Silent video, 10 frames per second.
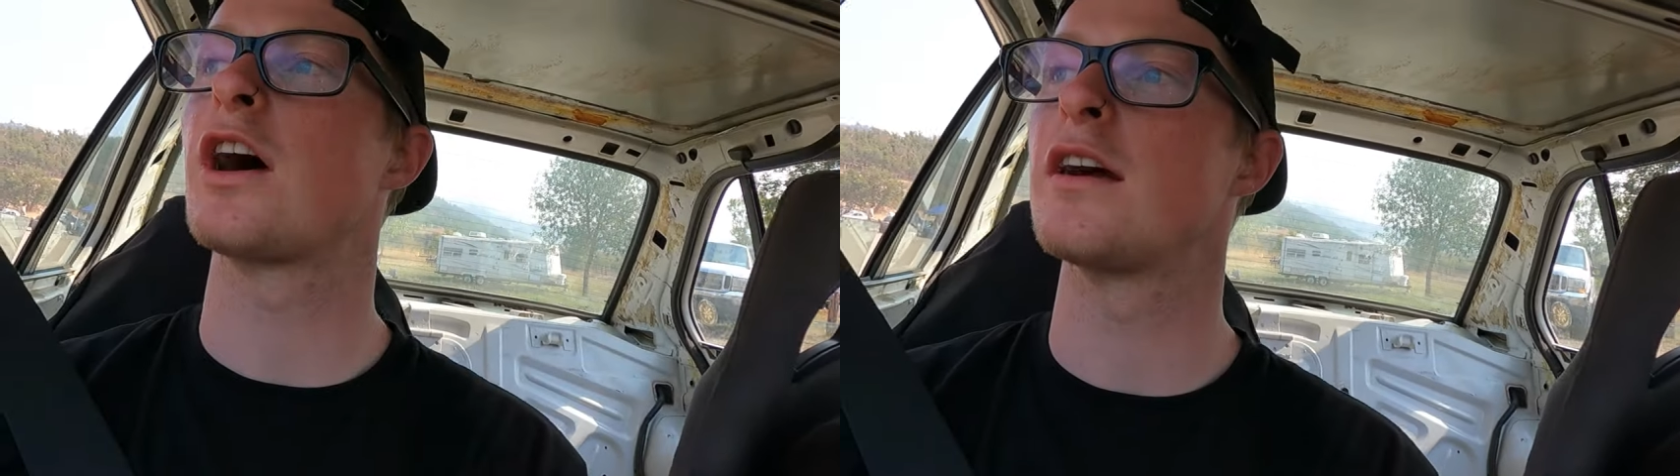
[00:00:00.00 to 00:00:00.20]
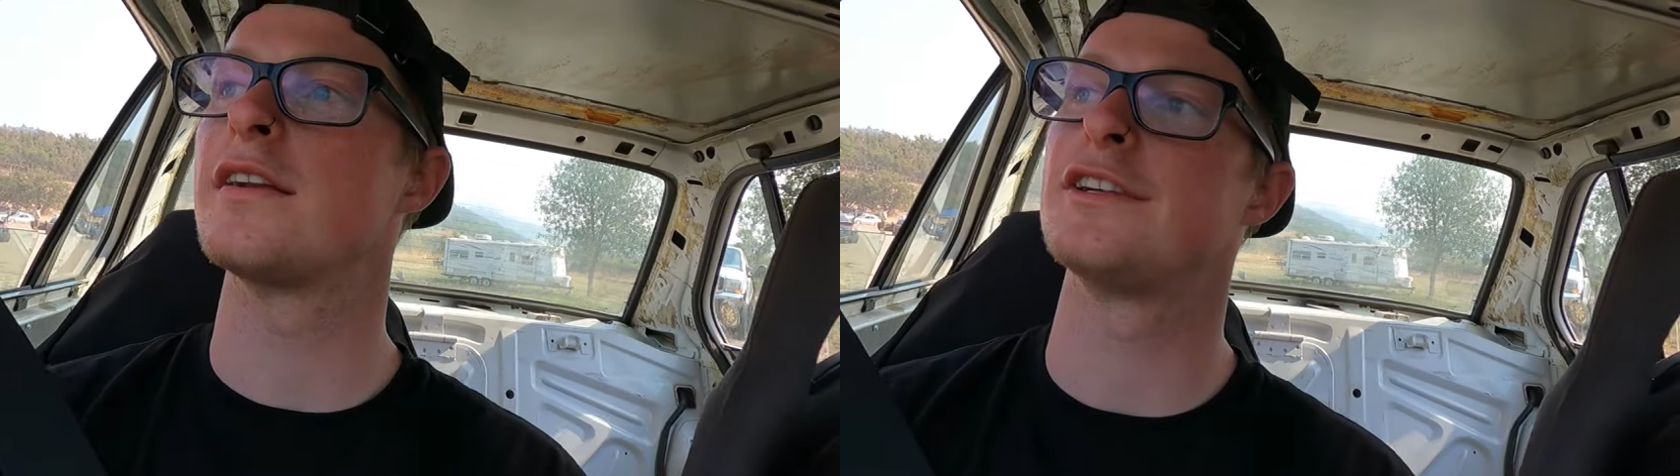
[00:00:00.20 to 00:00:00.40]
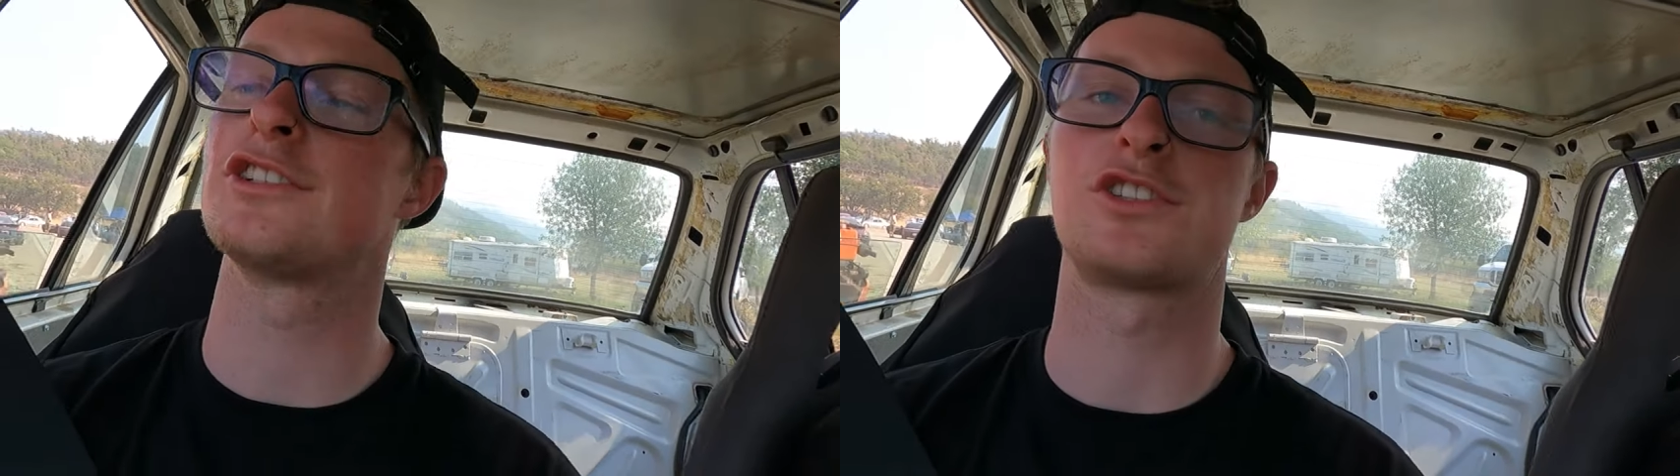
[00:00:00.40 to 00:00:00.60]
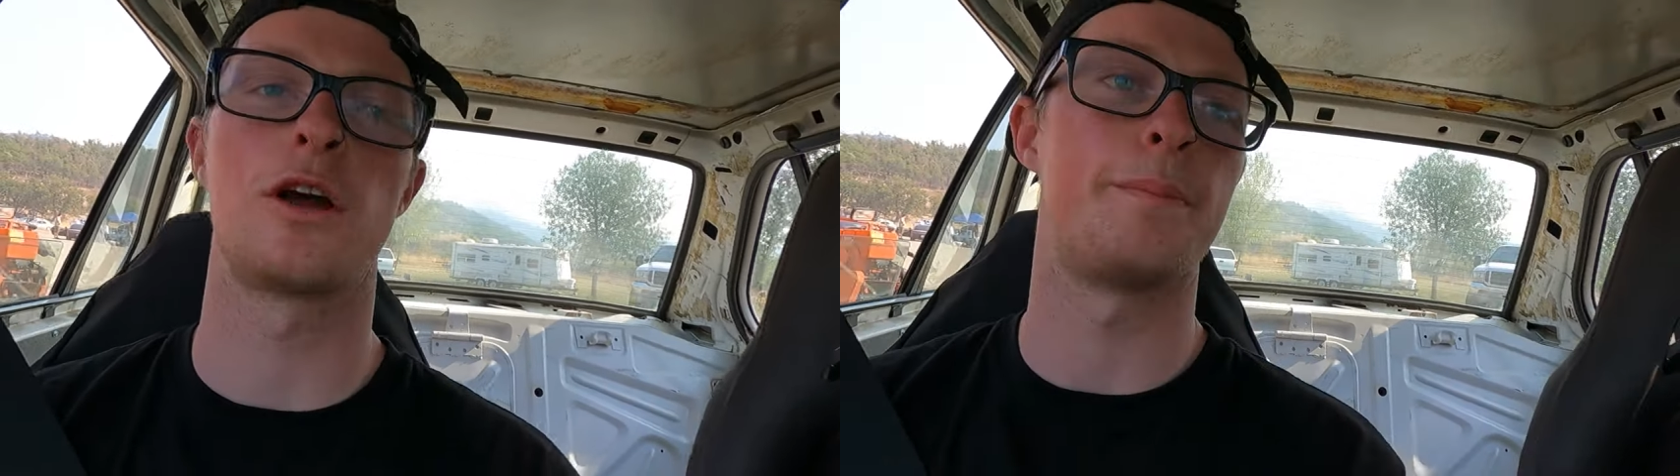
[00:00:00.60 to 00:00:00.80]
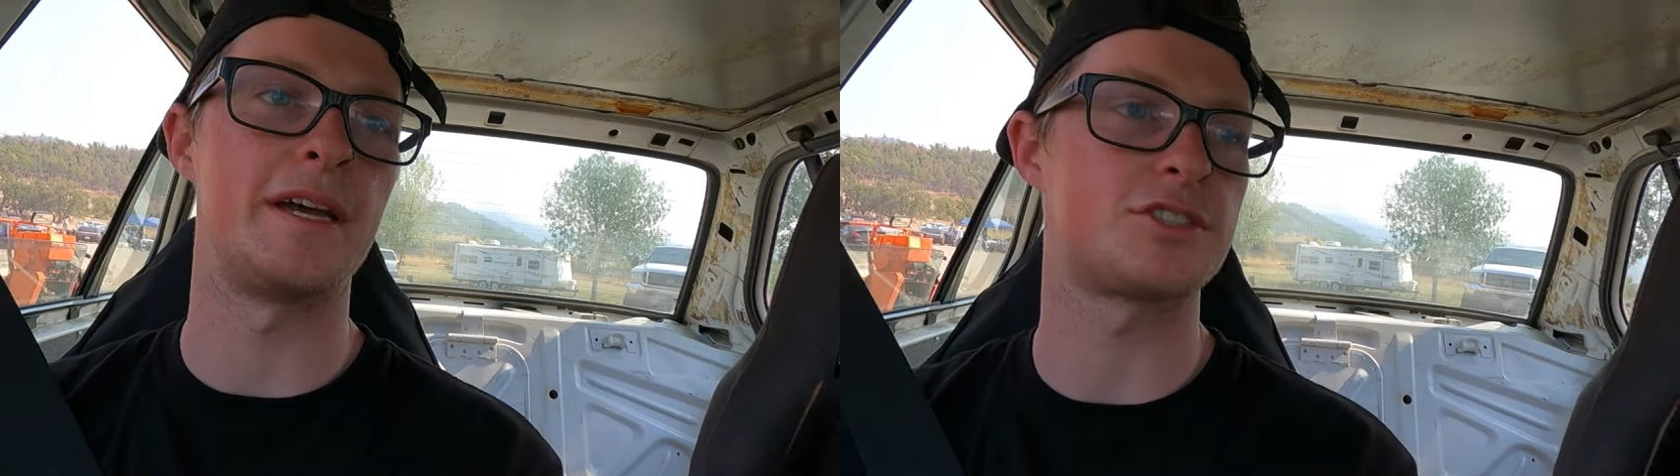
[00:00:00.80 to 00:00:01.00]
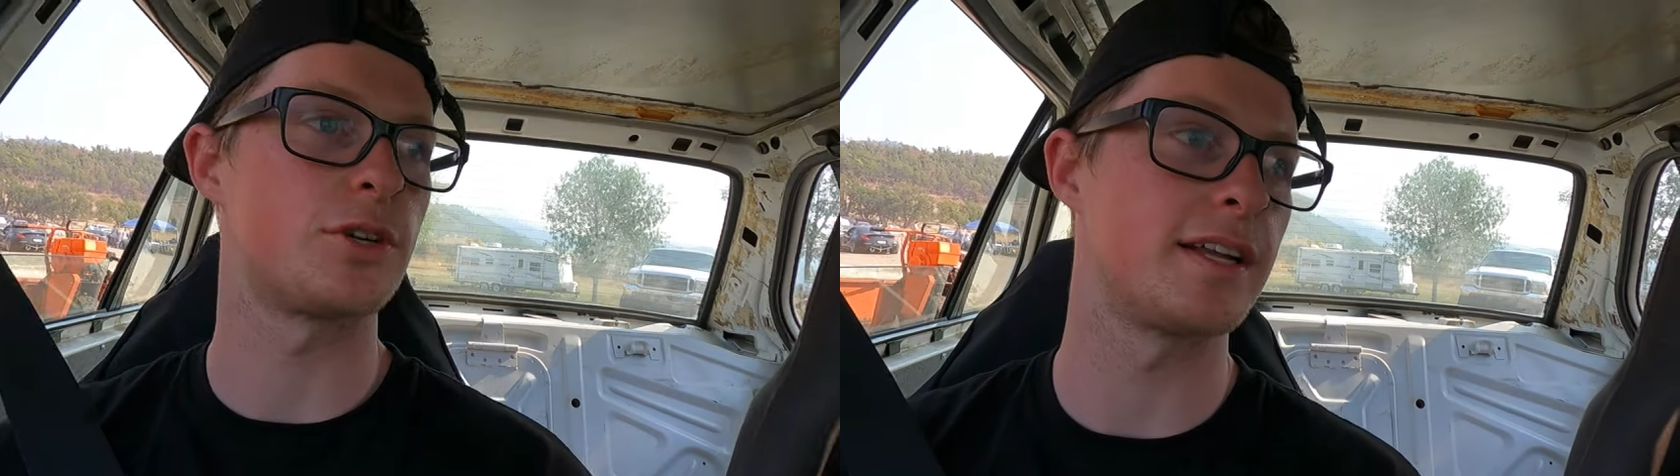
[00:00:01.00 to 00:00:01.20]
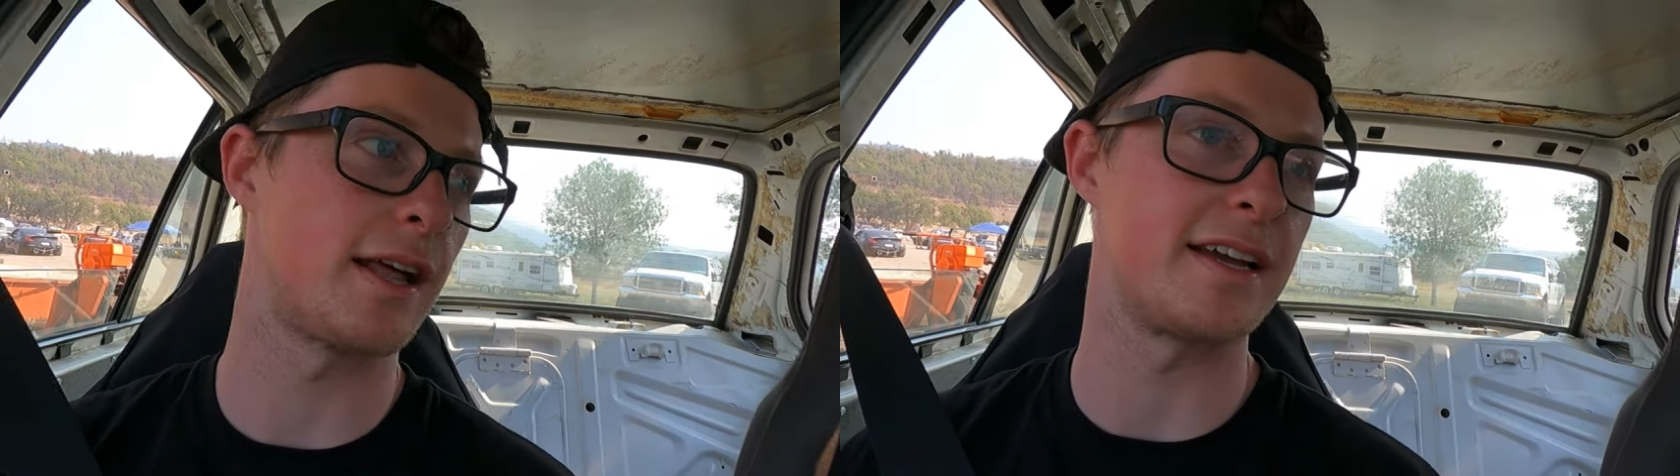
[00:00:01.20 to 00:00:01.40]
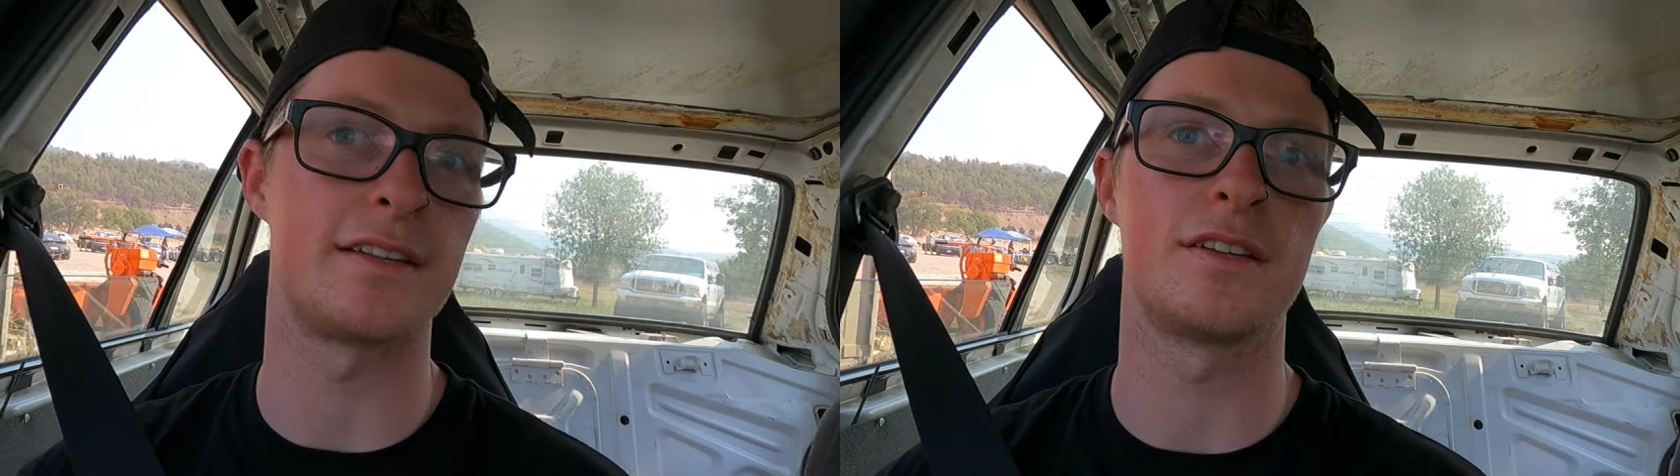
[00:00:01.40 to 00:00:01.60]
start, and I just started picturing
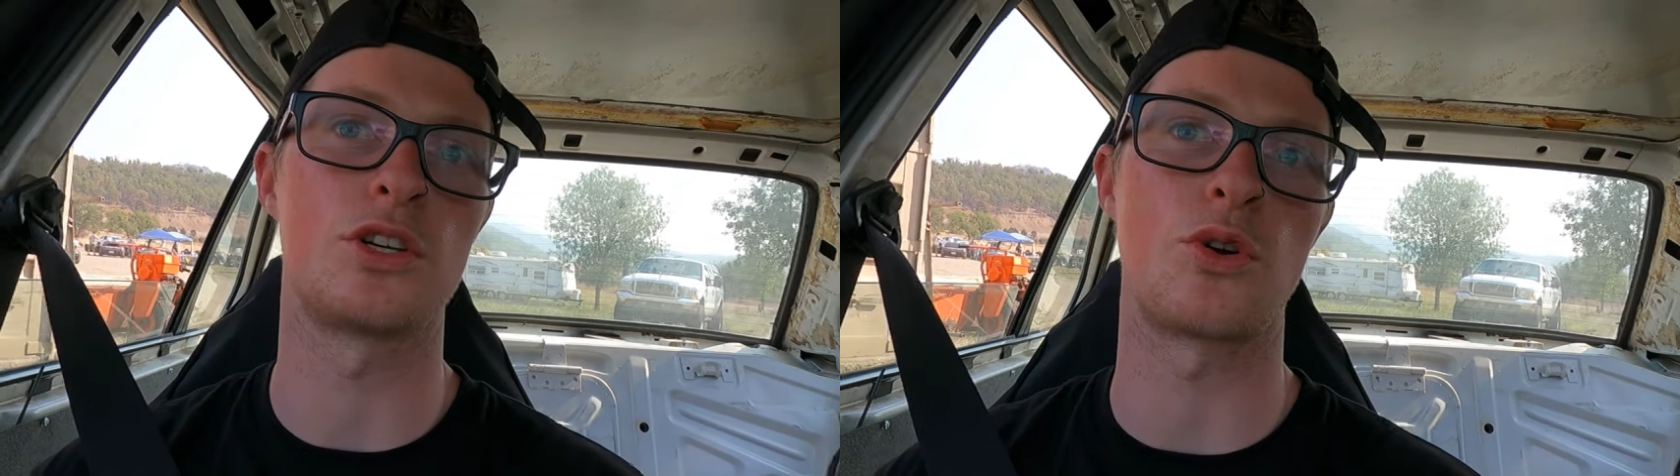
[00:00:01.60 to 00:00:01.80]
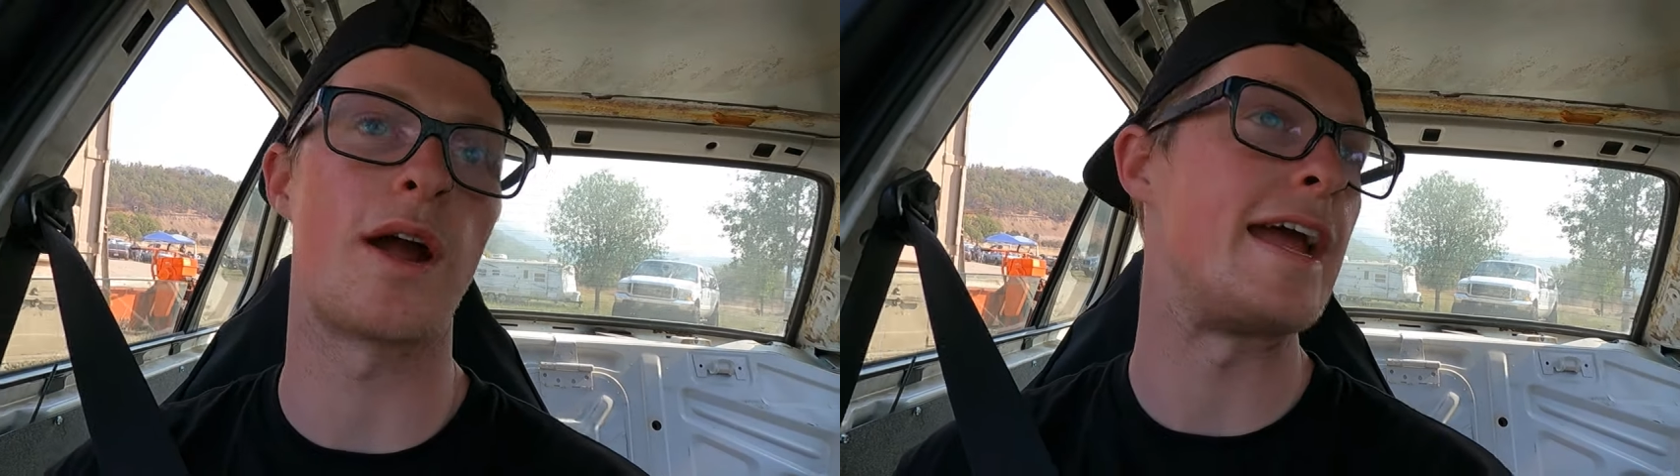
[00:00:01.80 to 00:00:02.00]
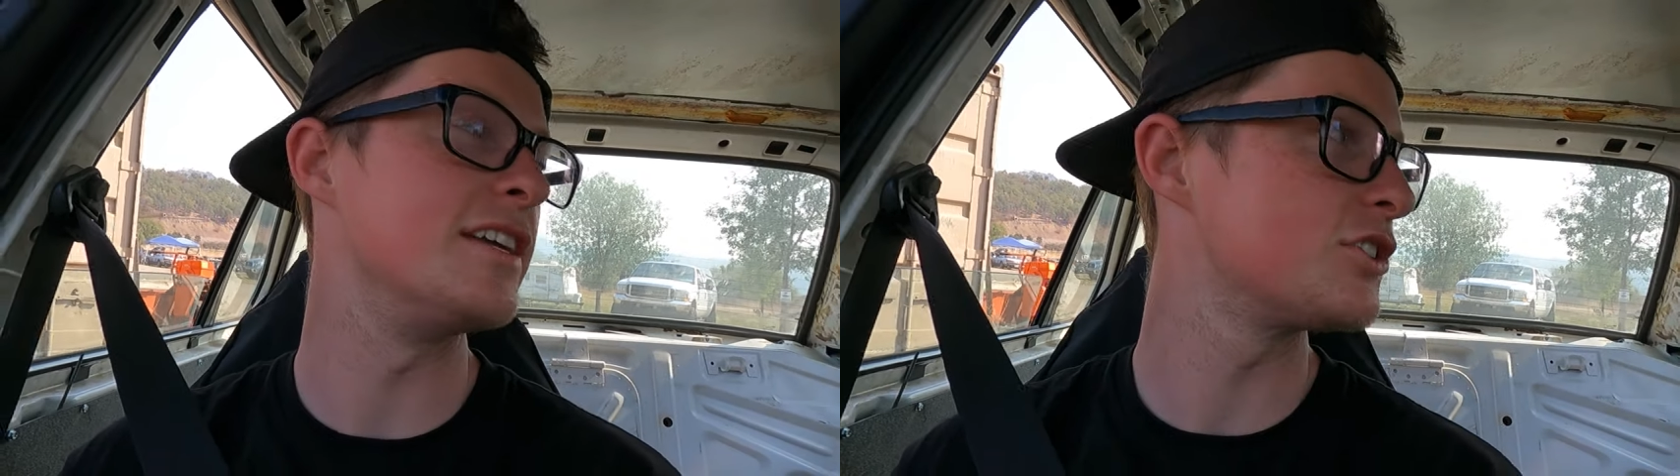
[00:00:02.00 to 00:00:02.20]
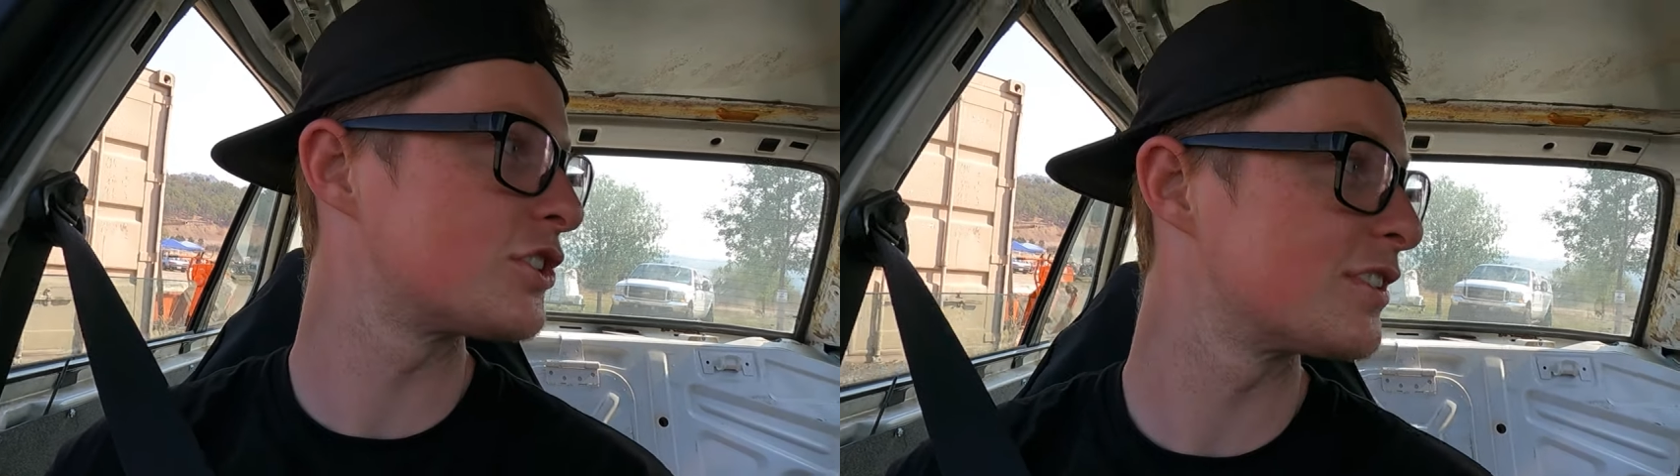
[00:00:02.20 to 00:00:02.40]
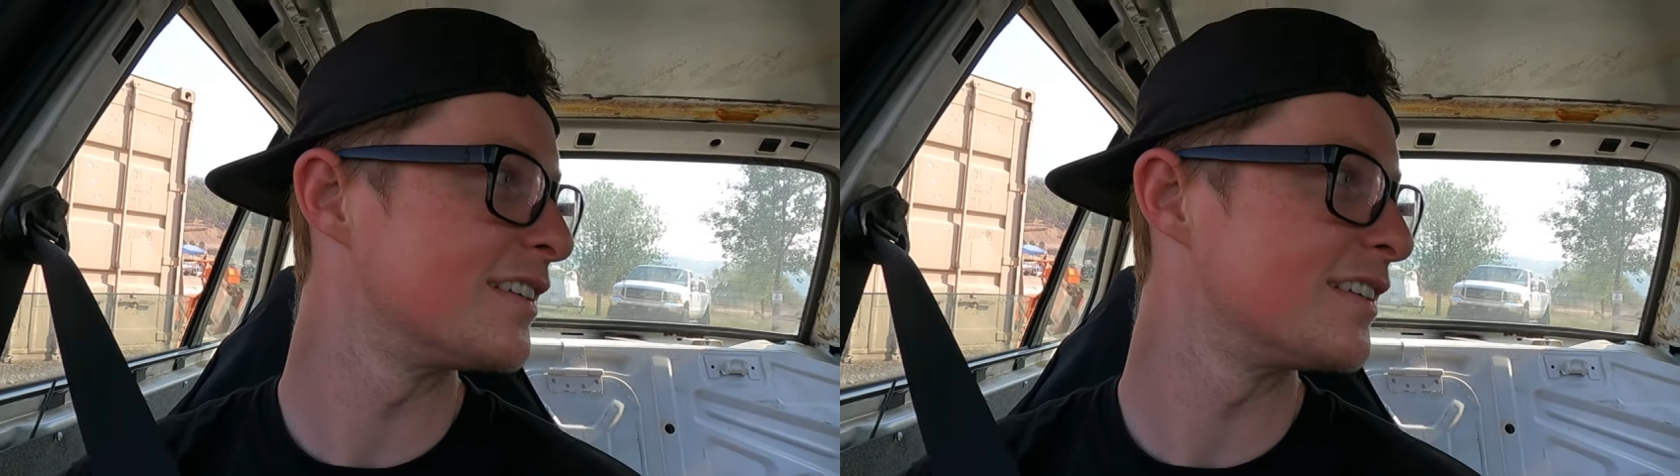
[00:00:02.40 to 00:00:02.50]
like Grange